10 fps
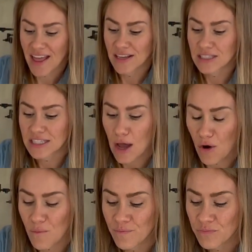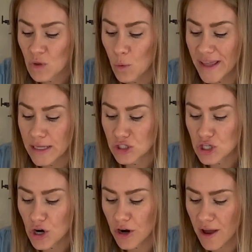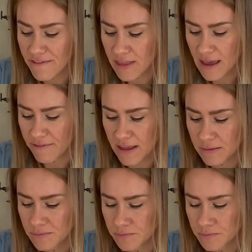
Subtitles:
So we can turn off the oven